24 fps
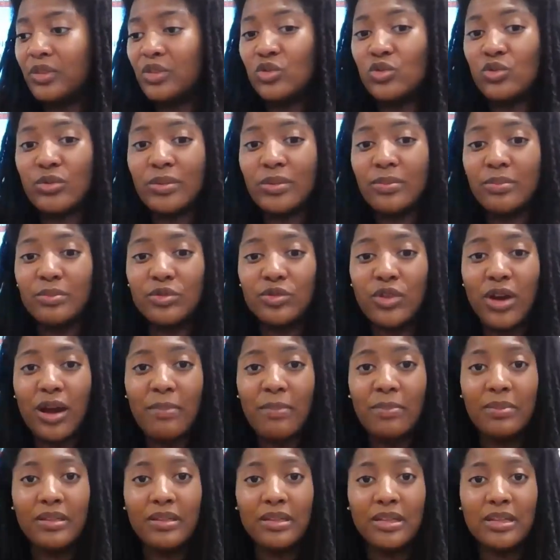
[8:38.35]
drip
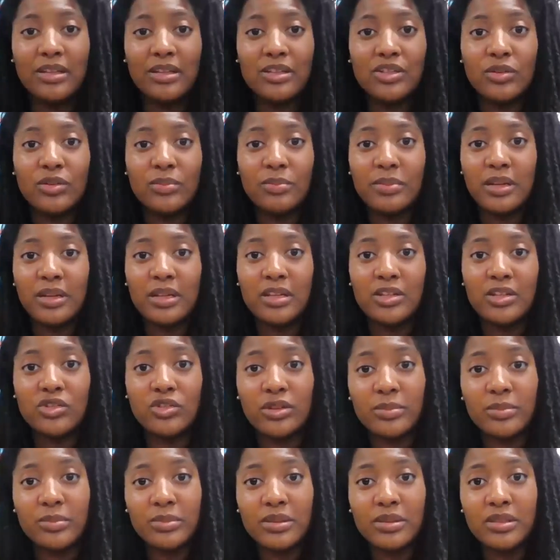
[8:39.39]
droplety drippity
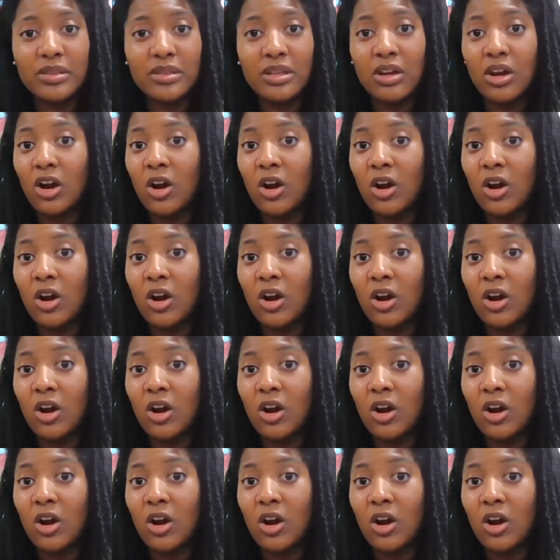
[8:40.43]
drips,